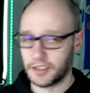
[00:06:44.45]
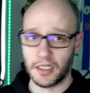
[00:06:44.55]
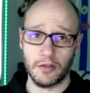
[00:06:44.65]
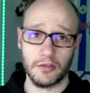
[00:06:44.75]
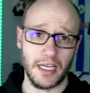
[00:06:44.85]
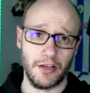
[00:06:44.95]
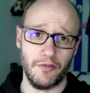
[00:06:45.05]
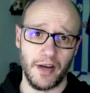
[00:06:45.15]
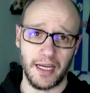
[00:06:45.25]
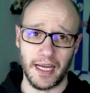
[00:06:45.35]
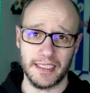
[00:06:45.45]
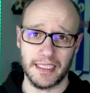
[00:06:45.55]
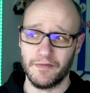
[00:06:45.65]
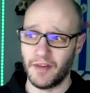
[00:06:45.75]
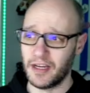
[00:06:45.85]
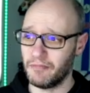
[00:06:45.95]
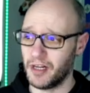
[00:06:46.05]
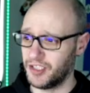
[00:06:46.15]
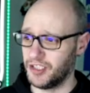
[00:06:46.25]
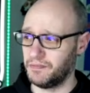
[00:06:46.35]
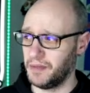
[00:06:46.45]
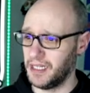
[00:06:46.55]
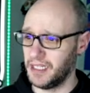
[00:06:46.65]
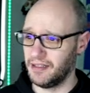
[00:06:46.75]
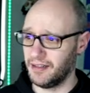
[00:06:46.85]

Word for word: Actually, because they got relegated, they might just be